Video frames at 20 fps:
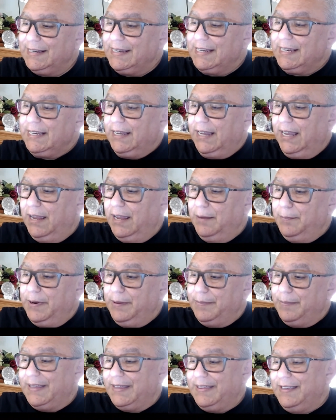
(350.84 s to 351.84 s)

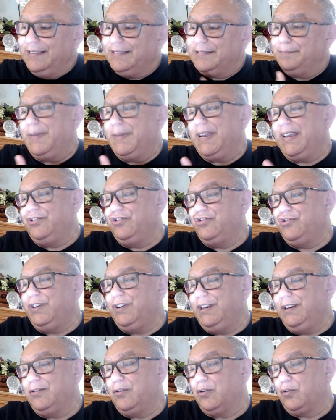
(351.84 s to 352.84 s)
Everybody is
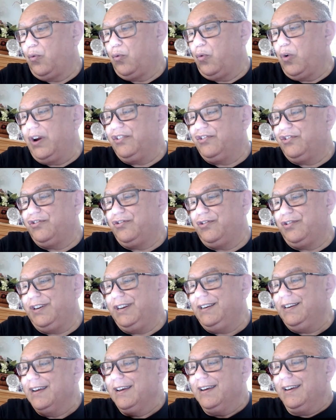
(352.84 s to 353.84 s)
mentioning or
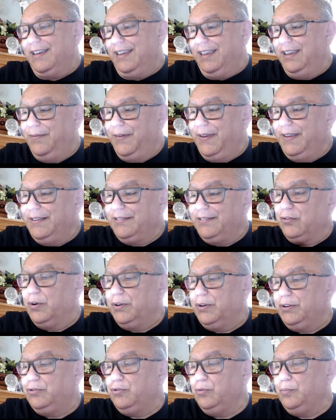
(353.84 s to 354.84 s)
questioning if it's
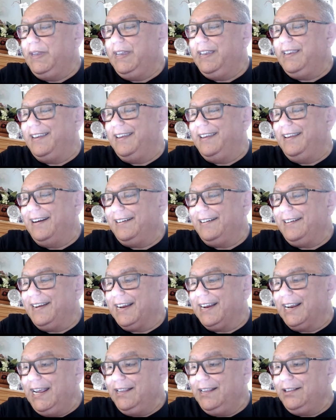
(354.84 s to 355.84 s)
going to be Hillary
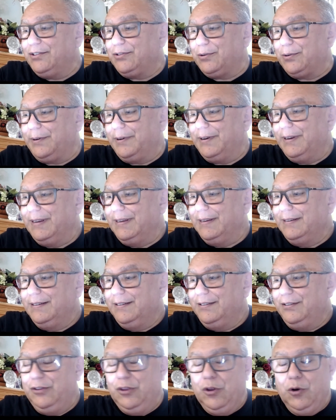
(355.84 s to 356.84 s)
Clinton.
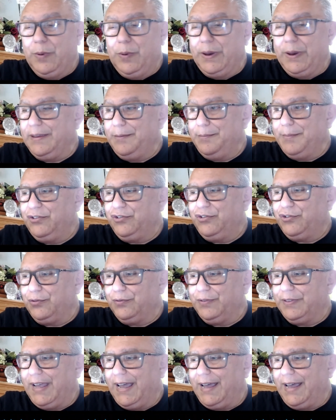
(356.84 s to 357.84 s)
Nobody mentioned
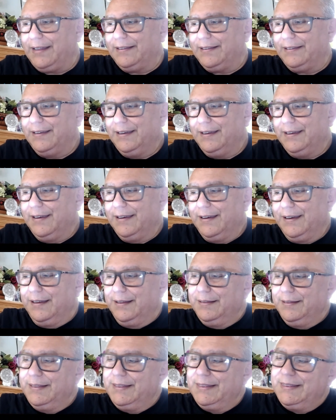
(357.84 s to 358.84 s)
that.
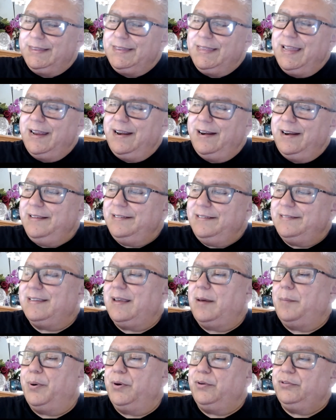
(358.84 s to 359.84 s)
There is a
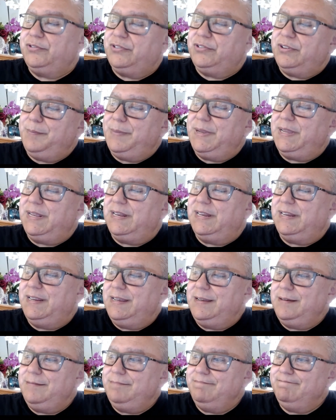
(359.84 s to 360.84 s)

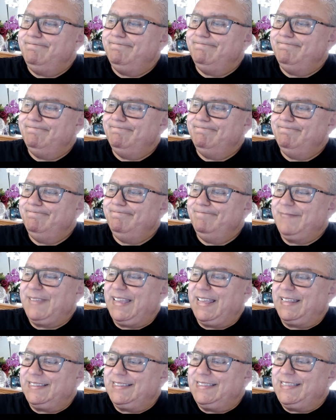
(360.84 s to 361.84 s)
possibility
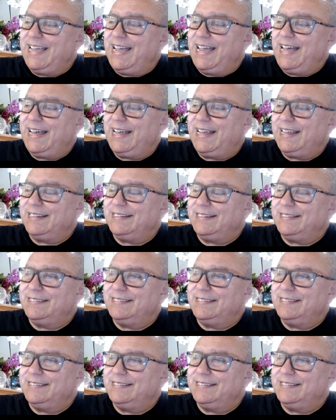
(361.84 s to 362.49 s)
that